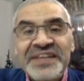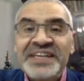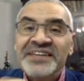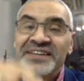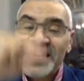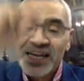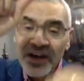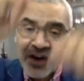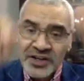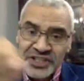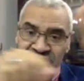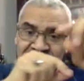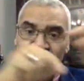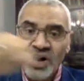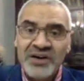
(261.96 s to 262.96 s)

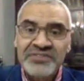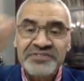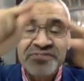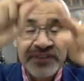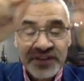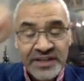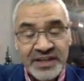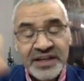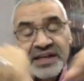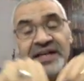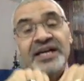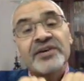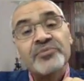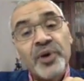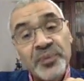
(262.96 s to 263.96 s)
triology of
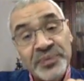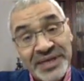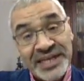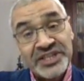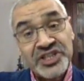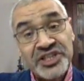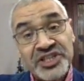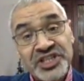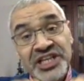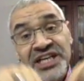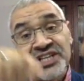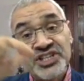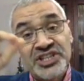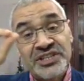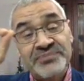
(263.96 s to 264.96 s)
population
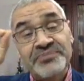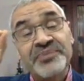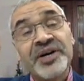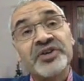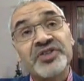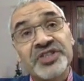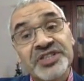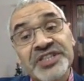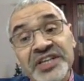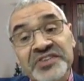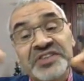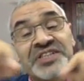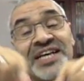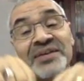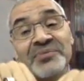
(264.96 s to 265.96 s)
change, births,
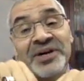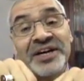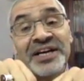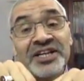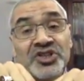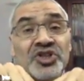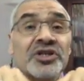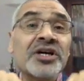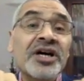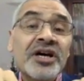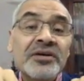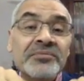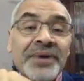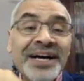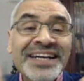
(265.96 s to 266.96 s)
deaths, and migration.
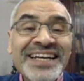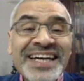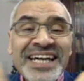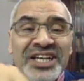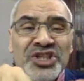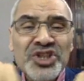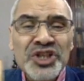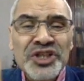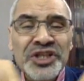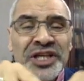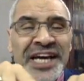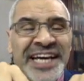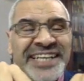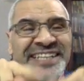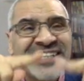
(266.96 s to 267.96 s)
Migration
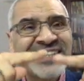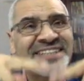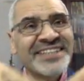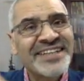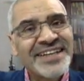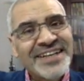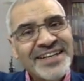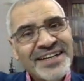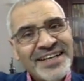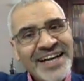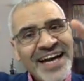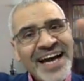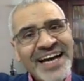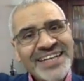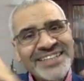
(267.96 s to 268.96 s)
is
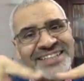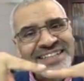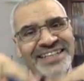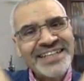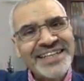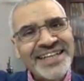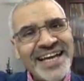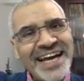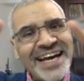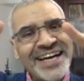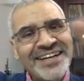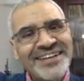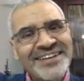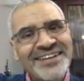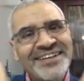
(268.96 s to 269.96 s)
acting
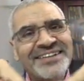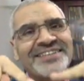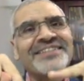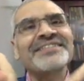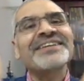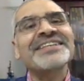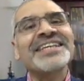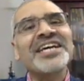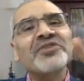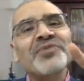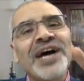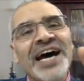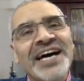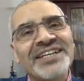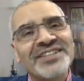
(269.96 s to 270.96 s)
the same
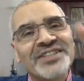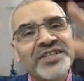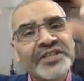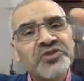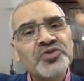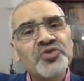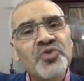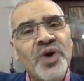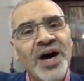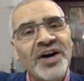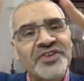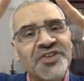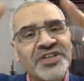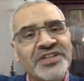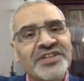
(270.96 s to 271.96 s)
as the two
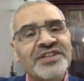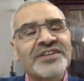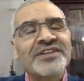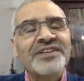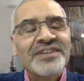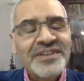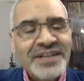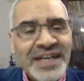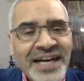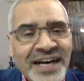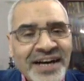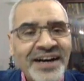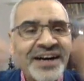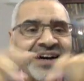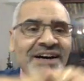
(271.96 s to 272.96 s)
other
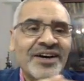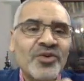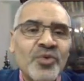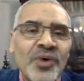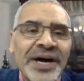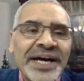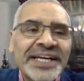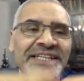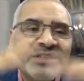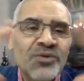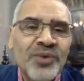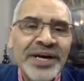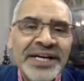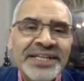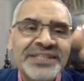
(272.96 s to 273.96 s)

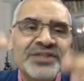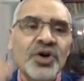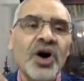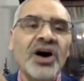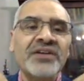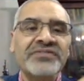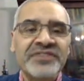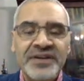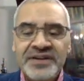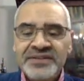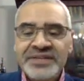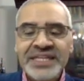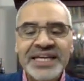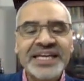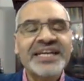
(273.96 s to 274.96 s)
wings of
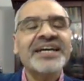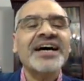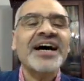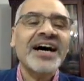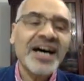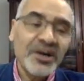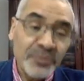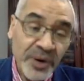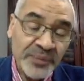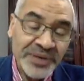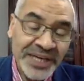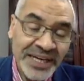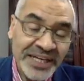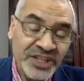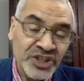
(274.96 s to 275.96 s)
the
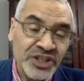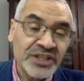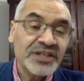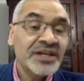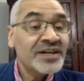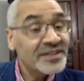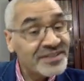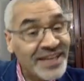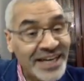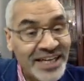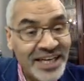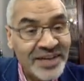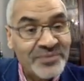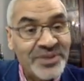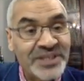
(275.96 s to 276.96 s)
population
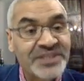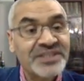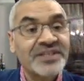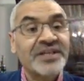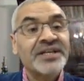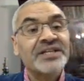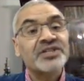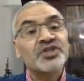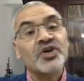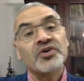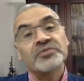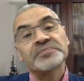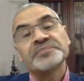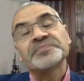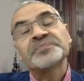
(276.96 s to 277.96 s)
dynamics.
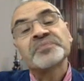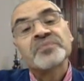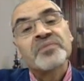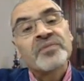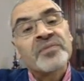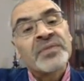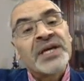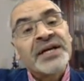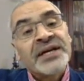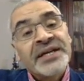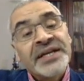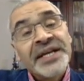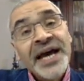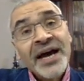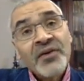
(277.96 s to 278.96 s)
So
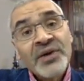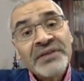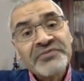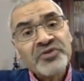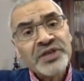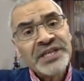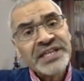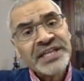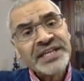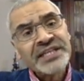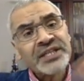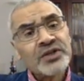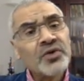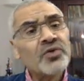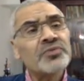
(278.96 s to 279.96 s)
now if we
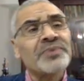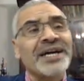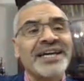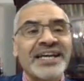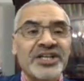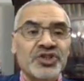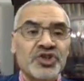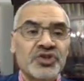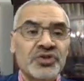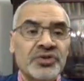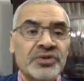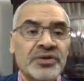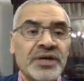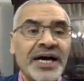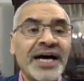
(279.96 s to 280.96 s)
exclude migration
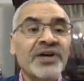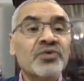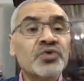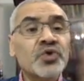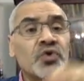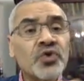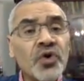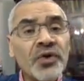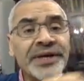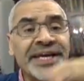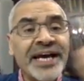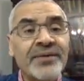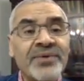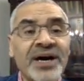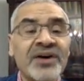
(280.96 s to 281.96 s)
and talk only
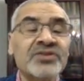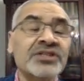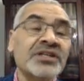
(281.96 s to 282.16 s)
about